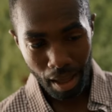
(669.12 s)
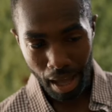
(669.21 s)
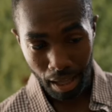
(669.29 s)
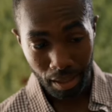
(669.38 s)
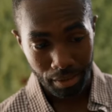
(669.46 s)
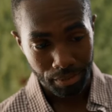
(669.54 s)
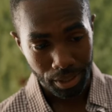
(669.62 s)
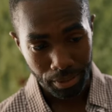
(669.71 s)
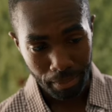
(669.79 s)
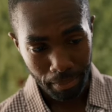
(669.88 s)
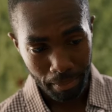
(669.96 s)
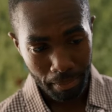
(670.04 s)
I loved you.
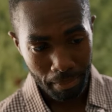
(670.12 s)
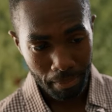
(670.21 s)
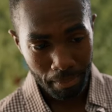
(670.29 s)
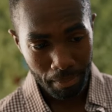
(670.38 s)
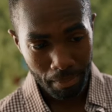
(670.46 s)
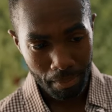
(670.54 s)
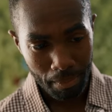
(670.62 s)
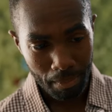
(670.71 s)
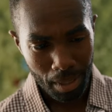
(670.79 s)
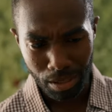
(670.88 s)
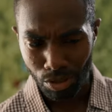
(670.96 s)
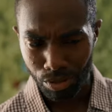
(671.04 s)

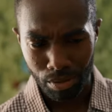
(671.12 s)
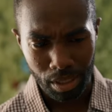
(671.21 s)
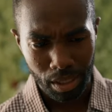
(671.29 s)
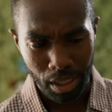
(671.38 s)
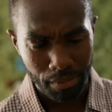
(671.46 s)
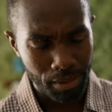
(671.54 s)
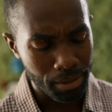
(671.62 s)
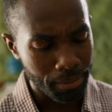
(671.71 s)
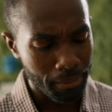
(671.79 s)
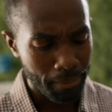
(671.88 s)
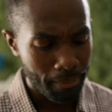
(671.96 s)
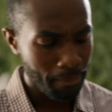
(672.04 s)
I truly loved
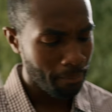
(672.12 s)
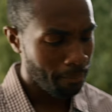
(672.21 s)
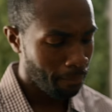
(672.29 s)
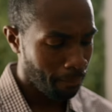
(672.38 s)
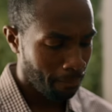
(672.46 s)
you.